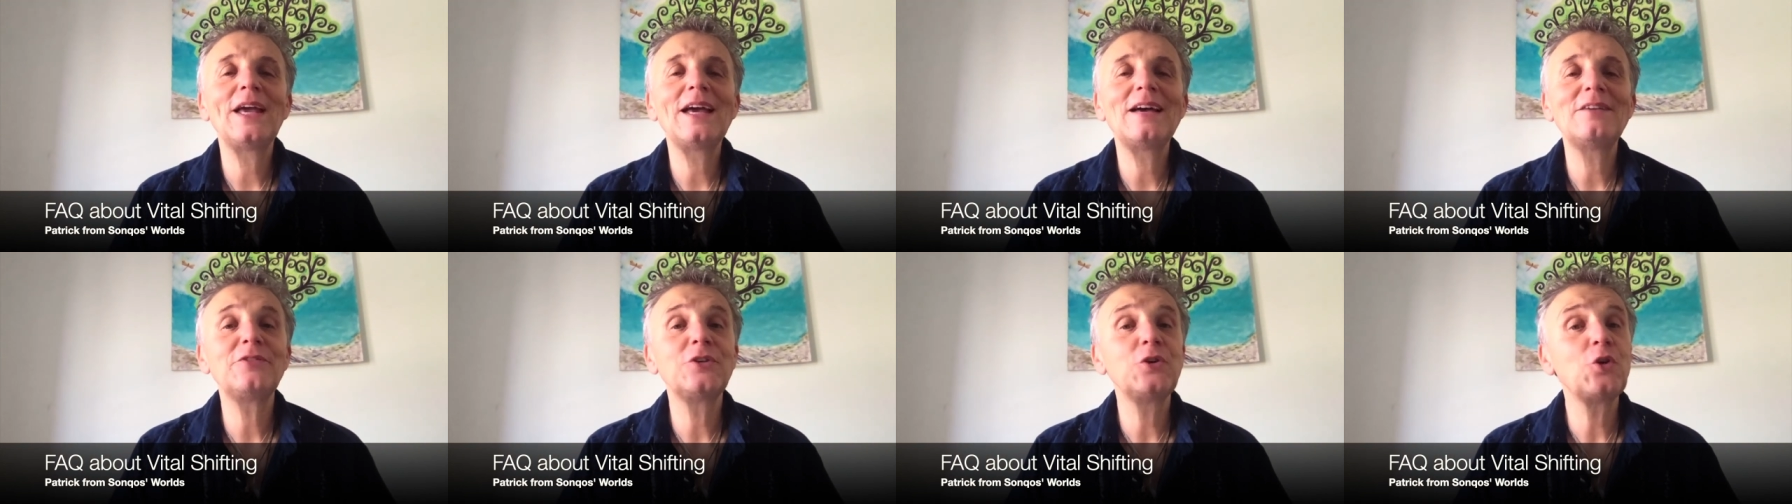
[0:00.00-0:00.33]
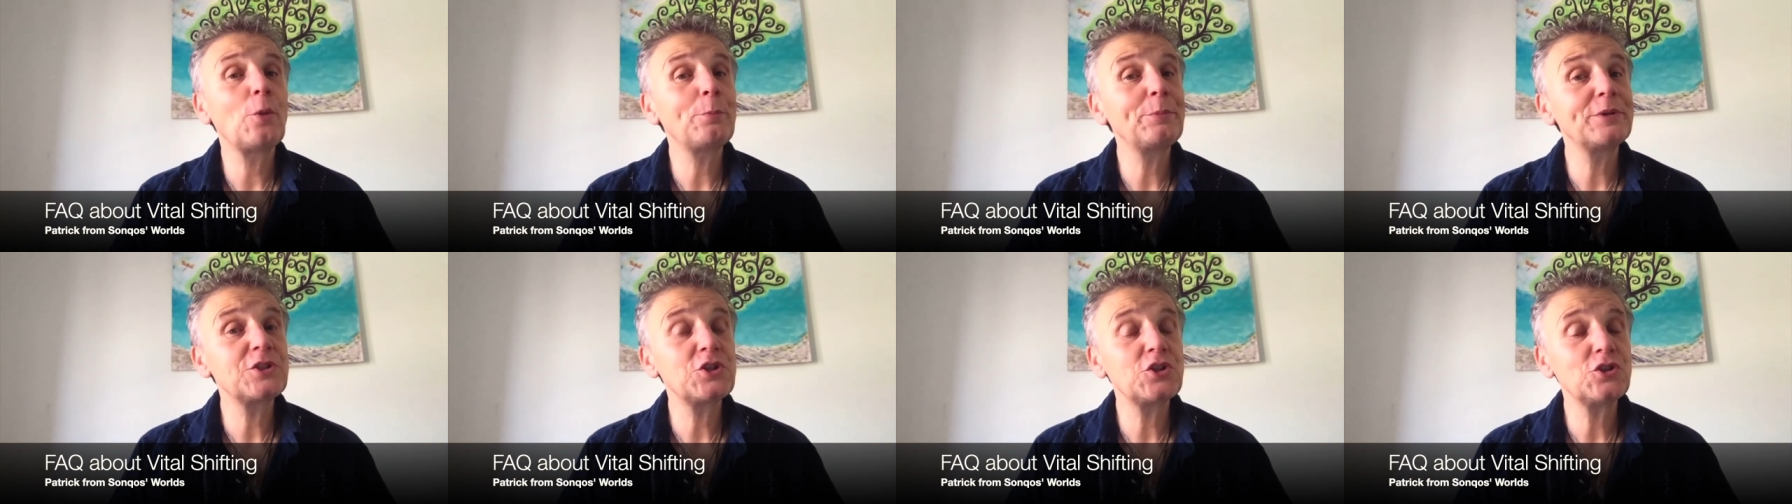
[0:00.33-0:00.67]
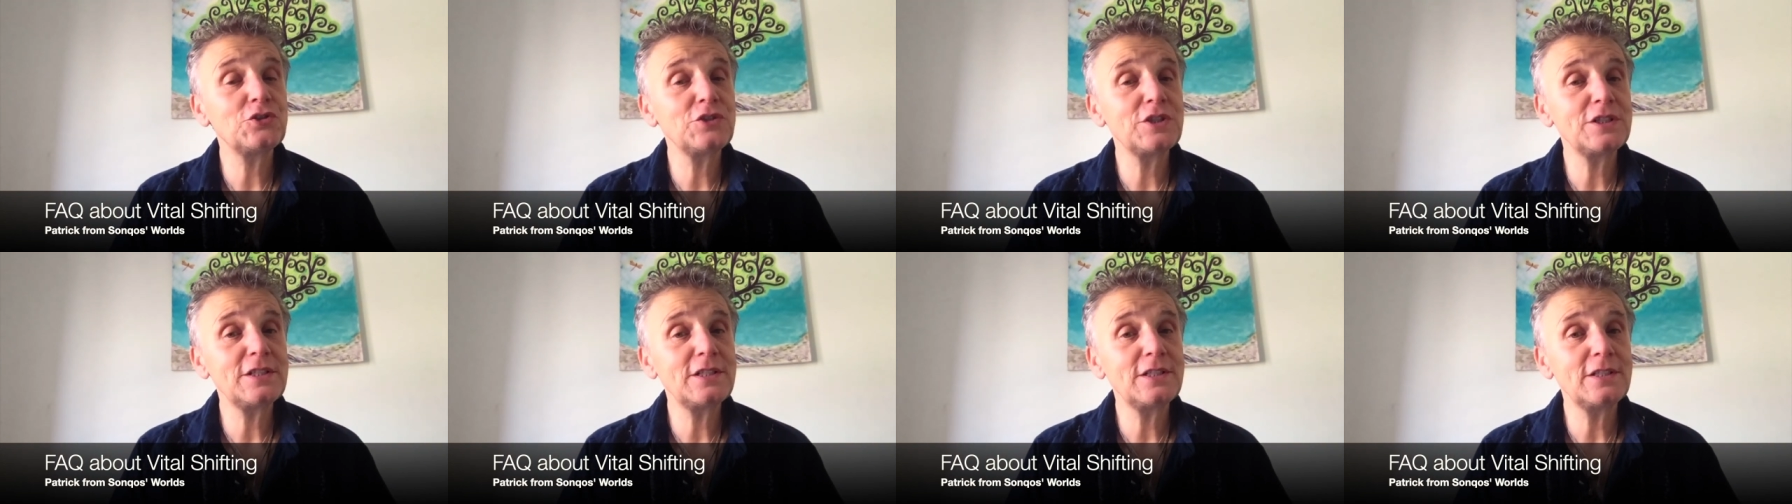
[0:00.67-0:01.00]
have an
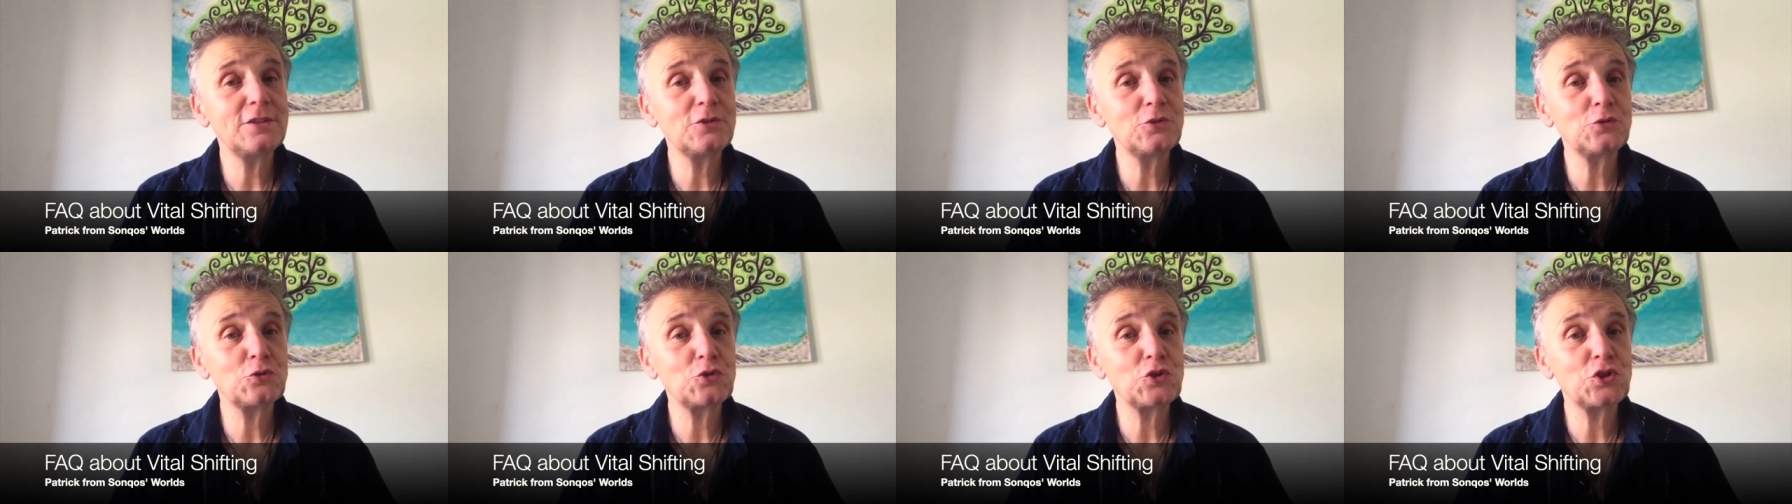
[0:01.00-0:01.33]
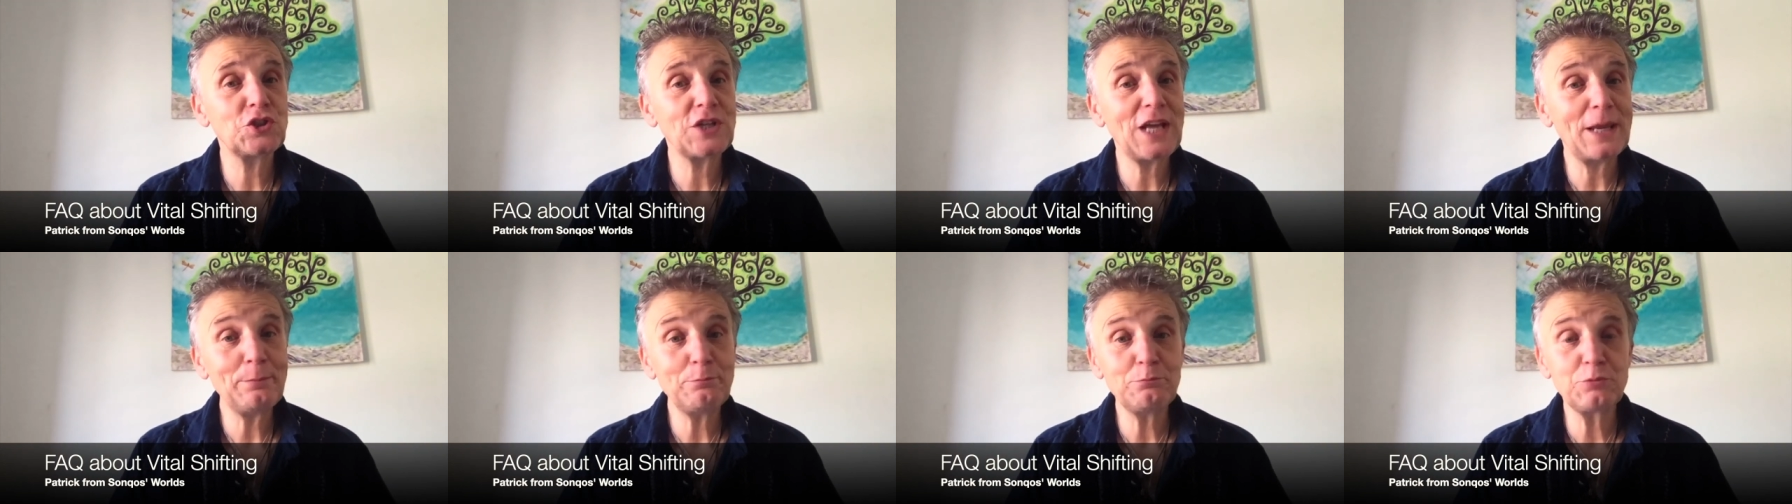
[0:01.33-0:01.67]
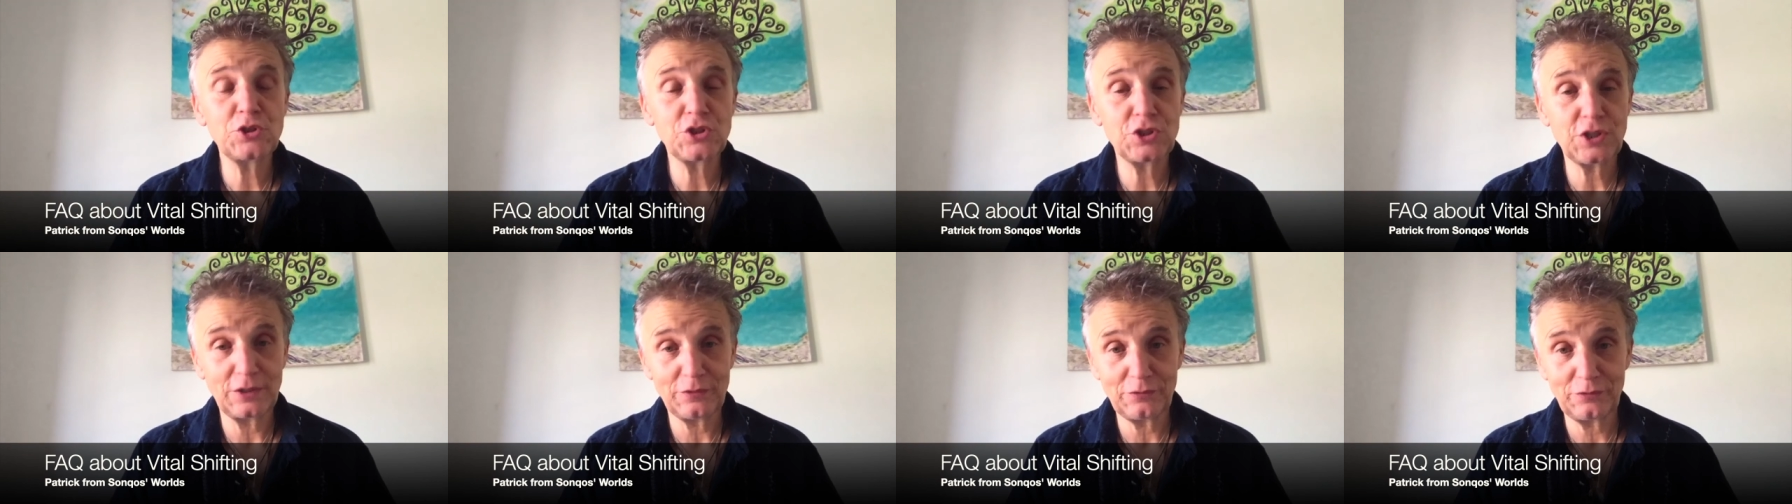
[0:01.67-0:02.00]
opportunity to
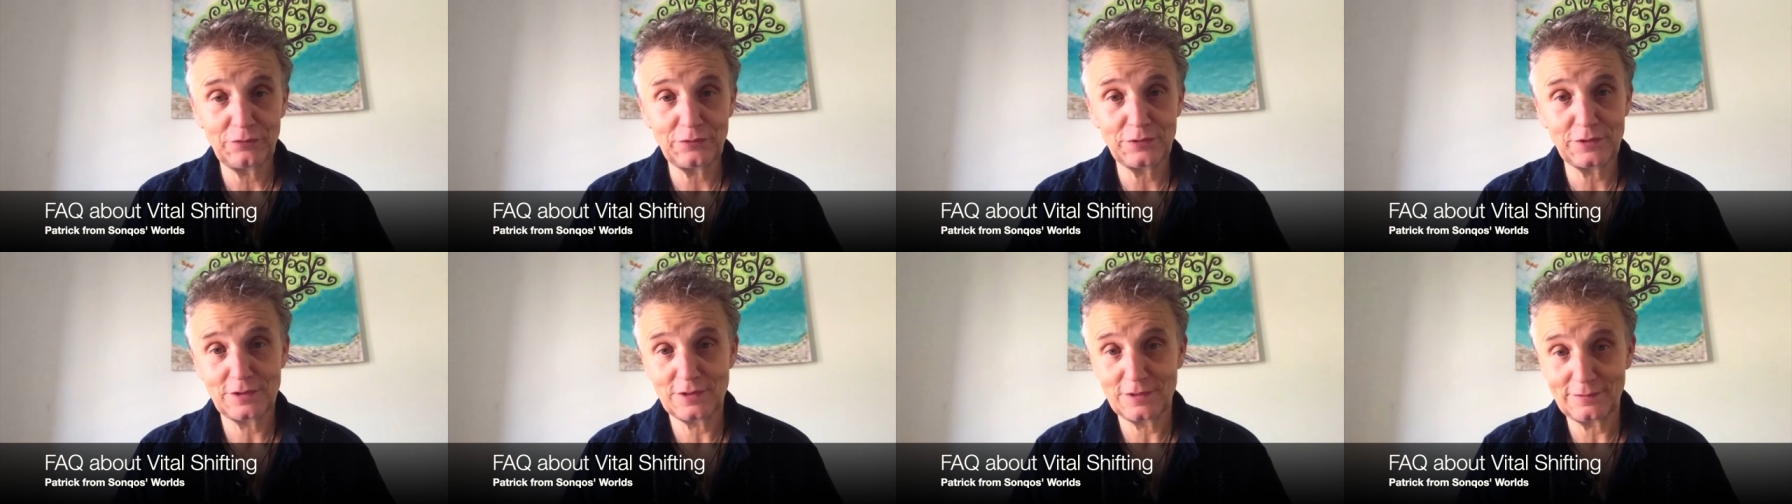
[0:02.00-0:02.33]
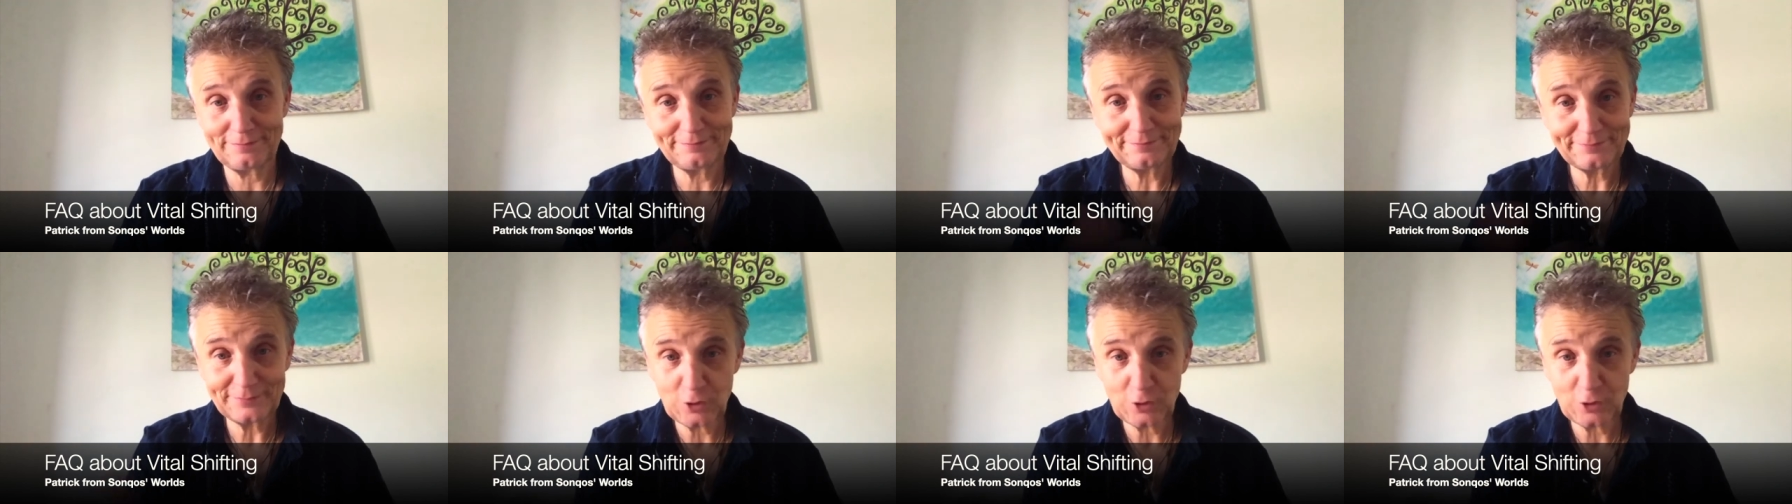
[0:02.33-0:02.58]
shapeshift,